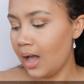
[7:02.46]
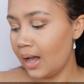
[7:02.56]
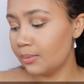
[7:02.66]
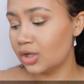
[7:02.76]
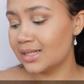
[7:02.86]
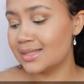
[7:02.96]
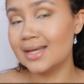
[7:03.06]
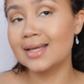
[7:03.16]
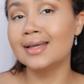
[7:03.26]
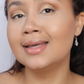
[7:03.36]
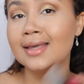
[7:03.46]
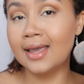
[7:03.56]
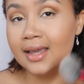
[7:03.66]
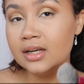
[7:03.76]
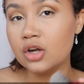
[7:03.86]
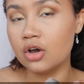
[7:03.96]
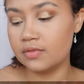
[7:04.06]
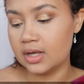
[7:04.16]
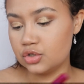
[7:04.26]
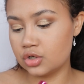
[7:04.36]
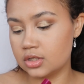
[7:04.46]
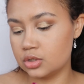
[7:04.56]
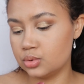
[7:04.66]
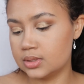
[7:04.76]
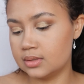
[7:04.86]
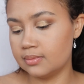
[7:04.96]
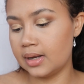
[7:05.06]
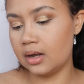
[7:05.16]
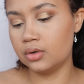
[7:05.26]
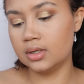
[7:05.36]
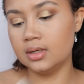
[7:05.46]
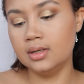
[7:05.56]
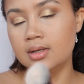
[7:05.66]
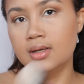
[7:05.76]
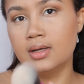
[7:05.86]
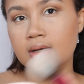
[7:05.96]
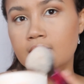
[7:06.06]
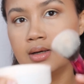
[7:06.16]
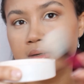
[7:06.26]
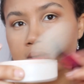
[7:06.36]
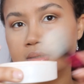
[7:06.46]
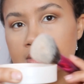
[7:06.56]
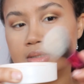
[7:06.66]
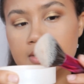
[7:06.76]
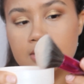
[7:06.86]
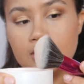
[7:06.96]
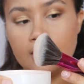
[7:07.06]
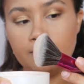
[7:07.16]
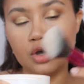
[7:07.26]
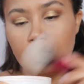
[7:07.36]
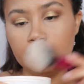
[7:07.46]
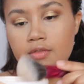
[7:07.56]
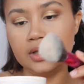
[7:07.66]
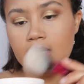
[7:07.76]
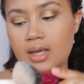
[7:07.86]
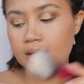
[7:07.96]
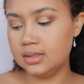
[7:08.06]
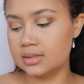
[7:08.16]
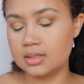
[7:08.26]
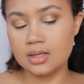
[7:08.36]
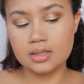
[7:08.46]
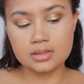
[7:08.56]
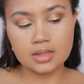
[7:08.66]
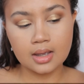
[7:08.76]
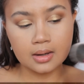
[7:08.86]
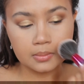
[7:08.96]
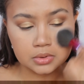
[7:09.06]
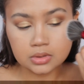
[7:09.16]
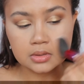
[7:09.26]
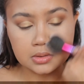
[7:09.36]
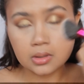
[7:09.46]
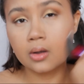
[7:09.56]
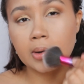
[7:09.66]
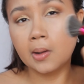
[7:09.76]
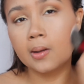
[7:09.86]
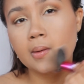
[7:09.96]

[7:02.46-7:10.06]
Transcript: I'm gonna take again of that translucent powder, tap off the excess, and I'm just gonna